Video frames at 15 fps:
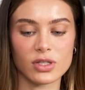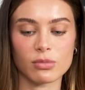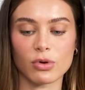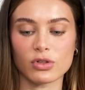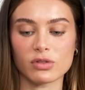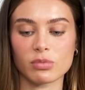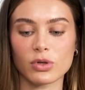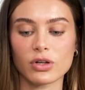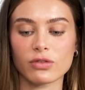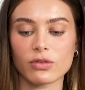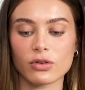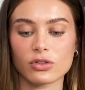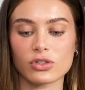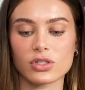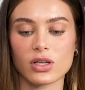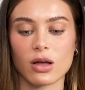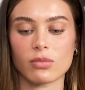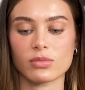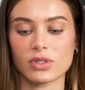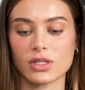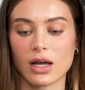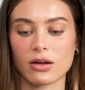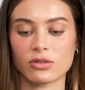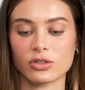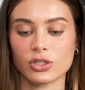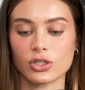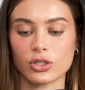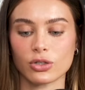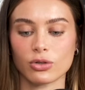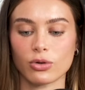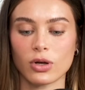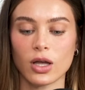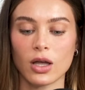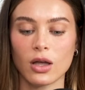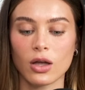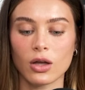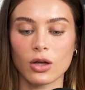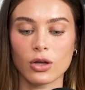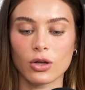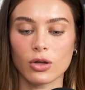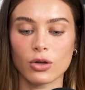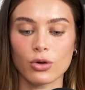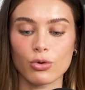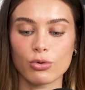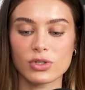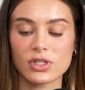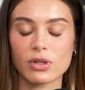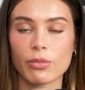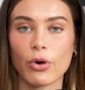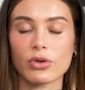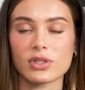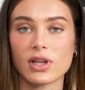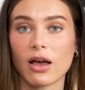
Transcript: the most beautiful just comes down to who's the most